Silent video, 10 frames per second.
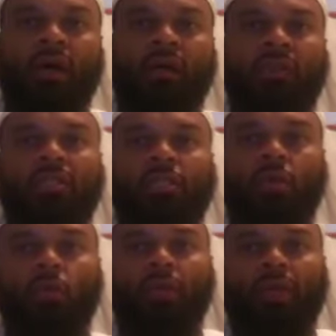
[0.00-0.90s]
And
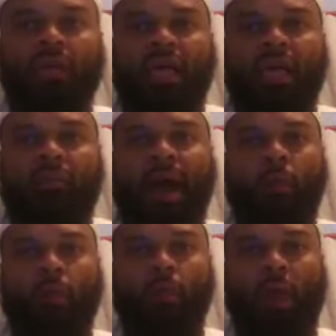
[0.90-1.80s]
until we claim
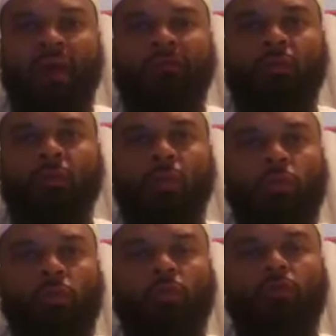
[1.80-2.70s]
our rightful and
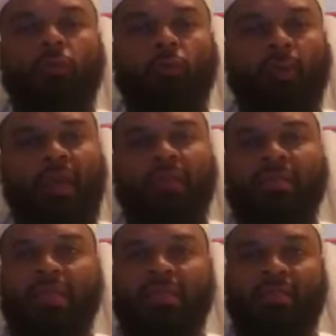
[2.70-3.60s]
truthful
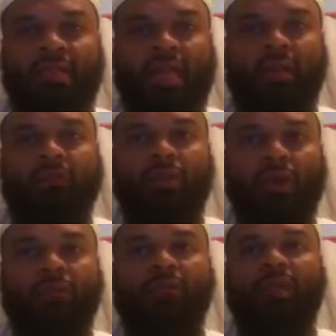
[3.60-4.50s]
place as natives
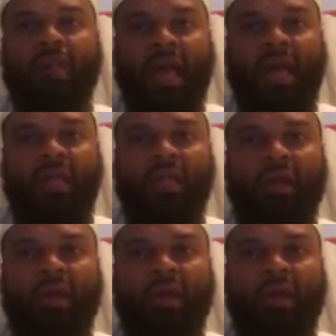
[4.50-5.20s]
of the land,